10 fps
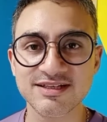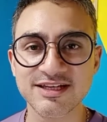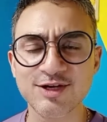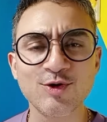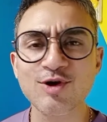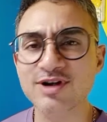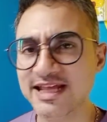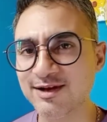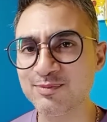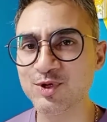he could not
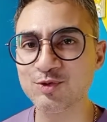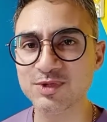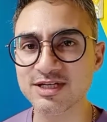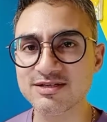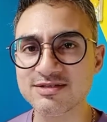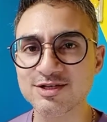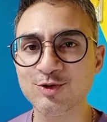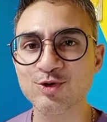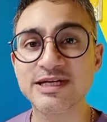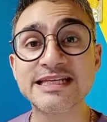help you because
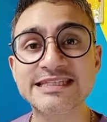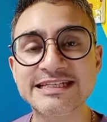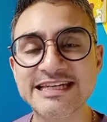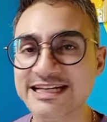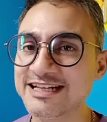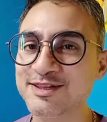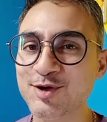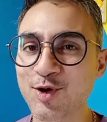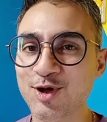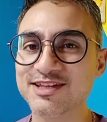you disconnected the
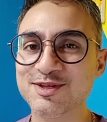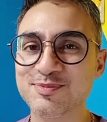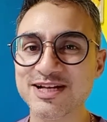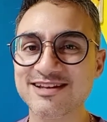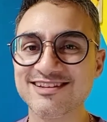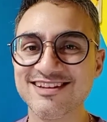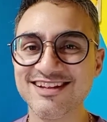call in the middle